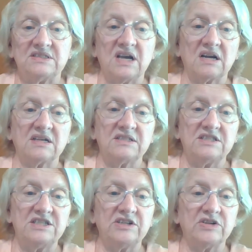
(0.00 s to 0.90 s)
Duck,
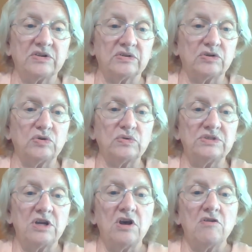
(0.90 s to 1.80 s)
deer,
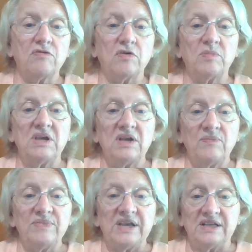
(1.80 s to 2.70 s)
goose. For
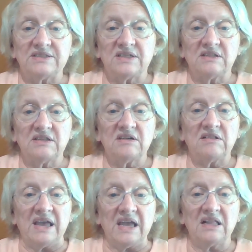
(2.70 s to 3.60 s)
me, it's the
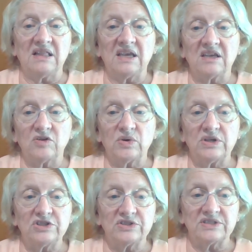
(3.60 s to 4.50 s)
little eight-legged
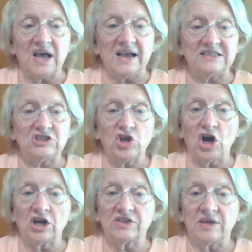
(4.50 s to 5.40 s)
creatures. I
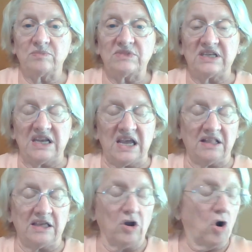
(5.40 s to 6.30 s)
stalk them
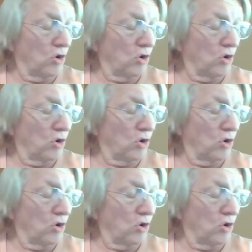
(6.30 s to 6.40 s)
daily.